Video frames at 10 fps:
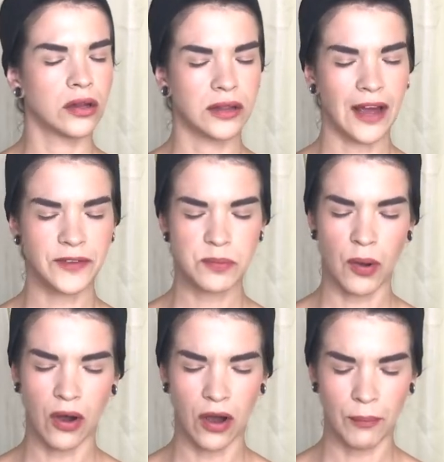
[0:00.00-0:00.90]
left
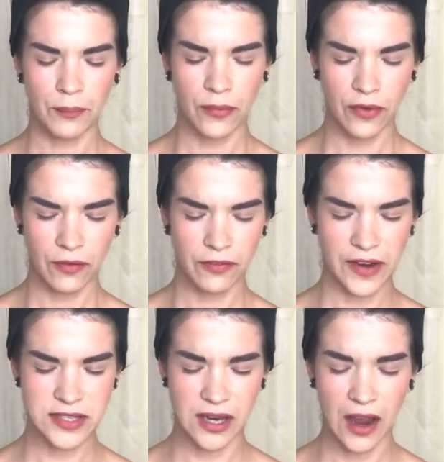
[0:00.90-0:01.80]
palm
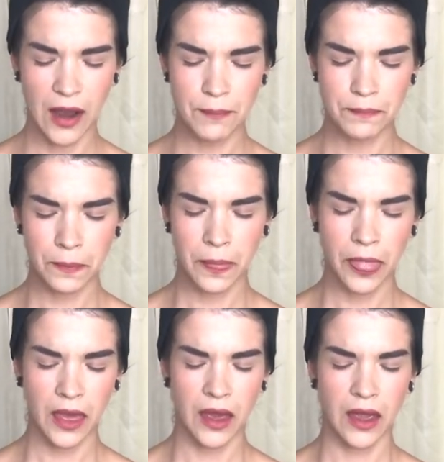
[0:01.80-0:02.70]
facing up
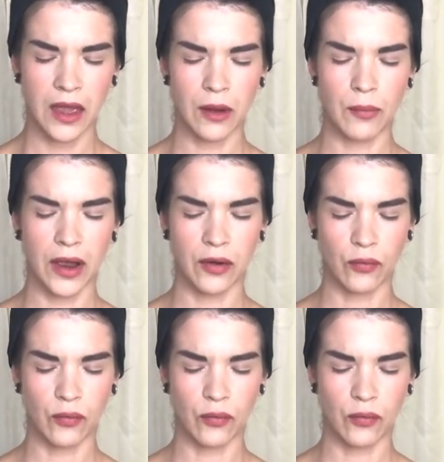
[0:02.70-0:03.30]
and my